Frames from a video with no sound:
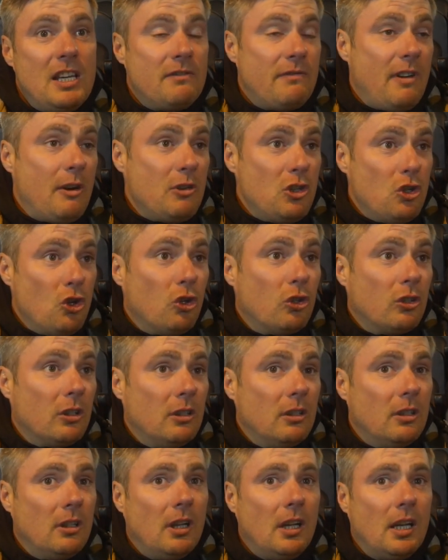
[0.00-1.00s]
very young.
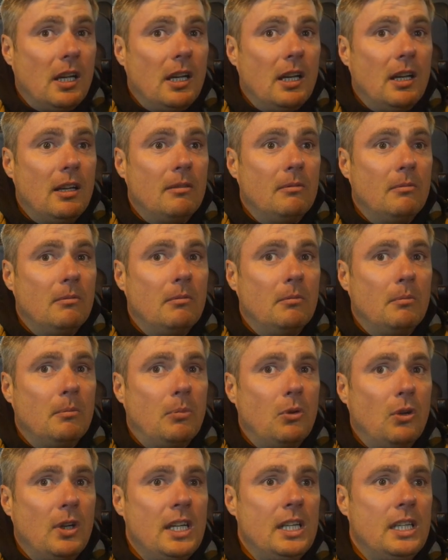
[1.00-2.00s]

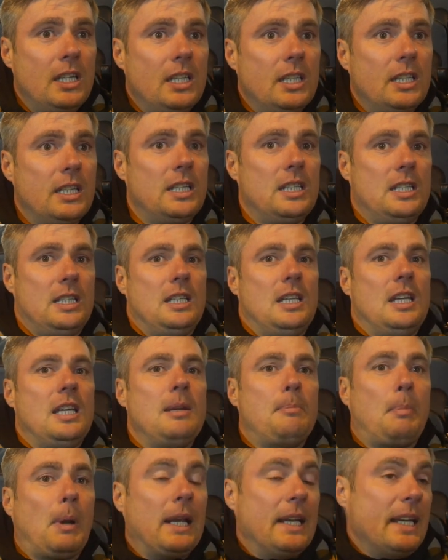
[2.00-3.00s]
But he
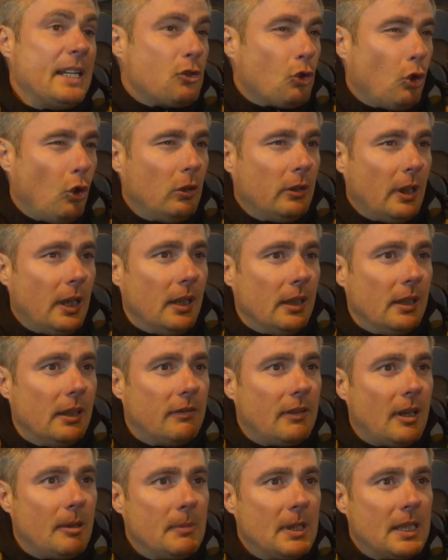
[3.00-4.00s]
plays older,
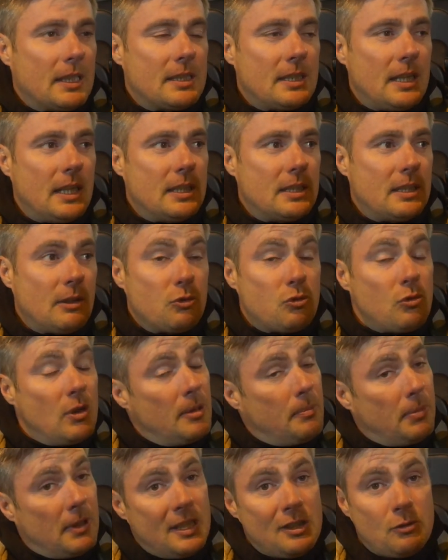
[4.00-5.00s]
if that makes sense. I was
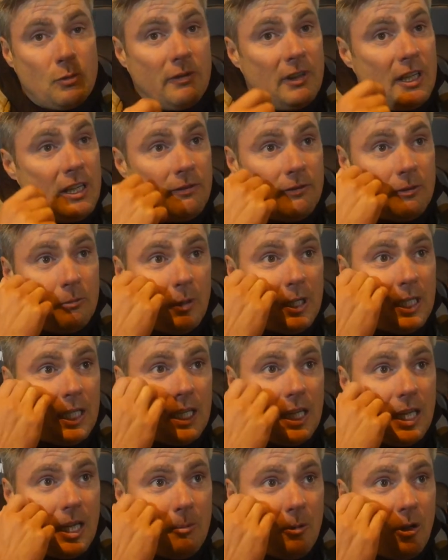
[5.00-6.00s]
really pleased with Ethan when he
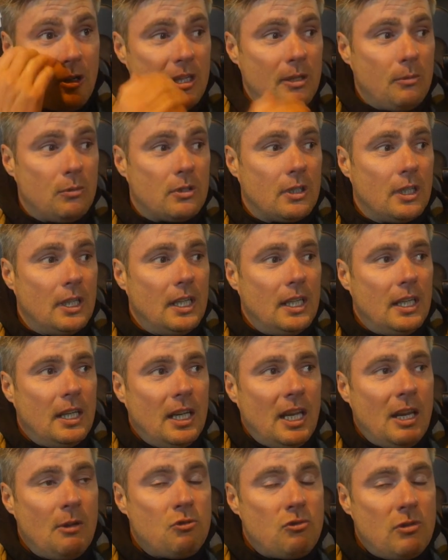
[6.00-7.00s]
came on. He was
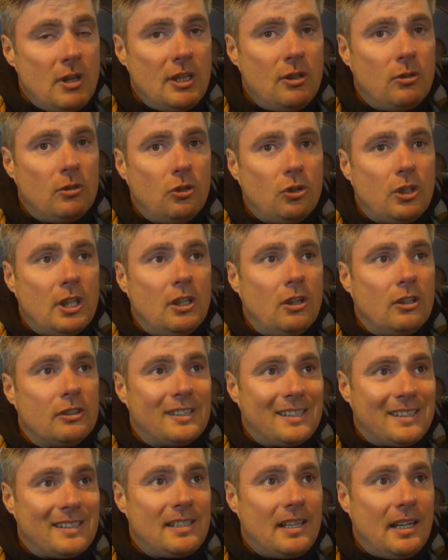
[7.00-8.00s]
really unlucky not
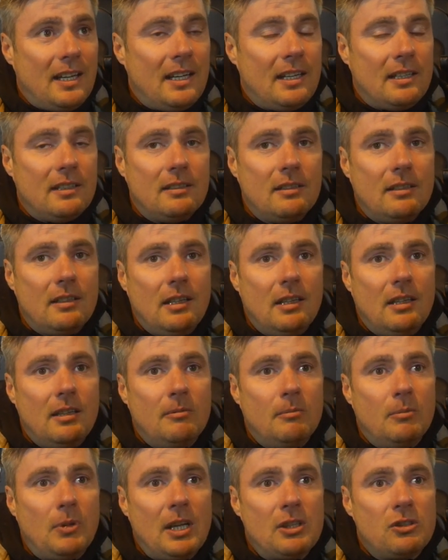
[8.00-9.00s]
to start.
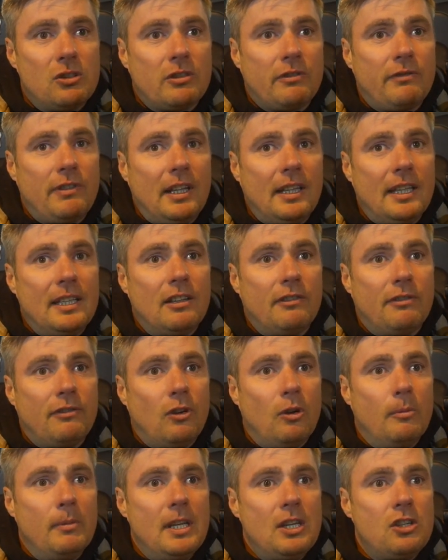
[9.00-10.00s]
But I just felt in the
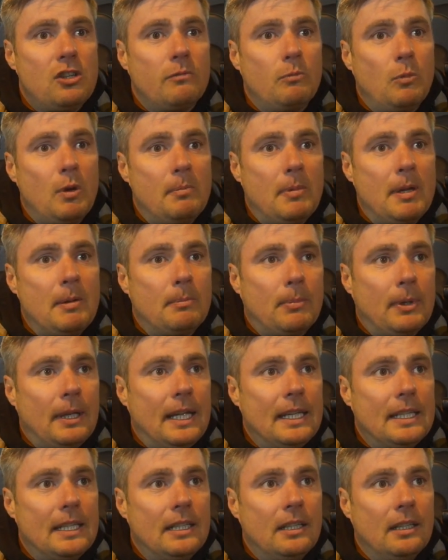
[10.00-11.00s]
formation we've been
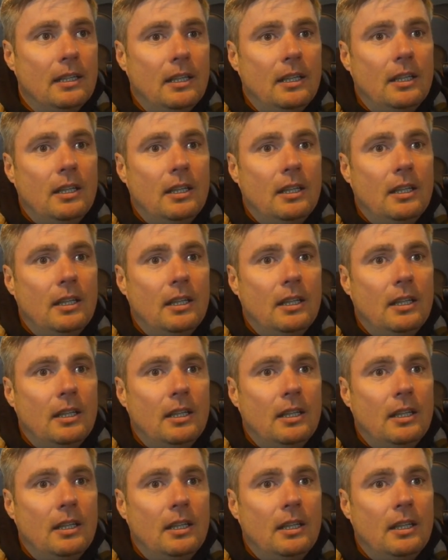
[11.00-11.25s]
playing,